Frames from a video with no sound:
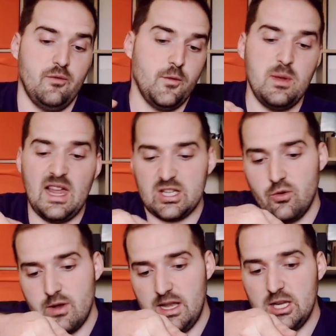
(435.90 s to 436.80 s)
for me that's not
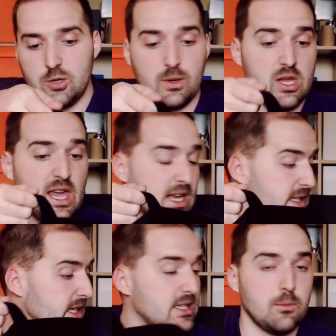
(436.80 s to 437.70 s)
really an issue, but you can
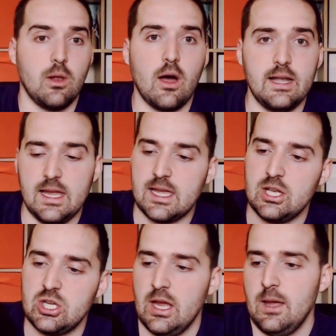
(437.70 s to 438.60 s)
see some light
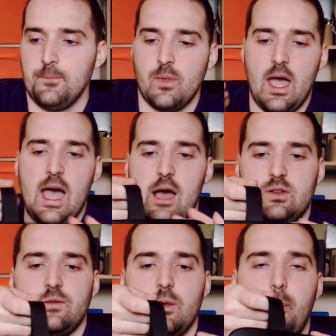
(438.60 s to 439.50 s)
leakage
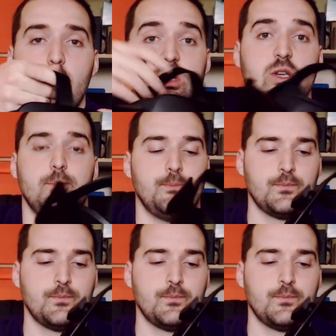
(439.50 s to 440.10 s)
out of the bottom.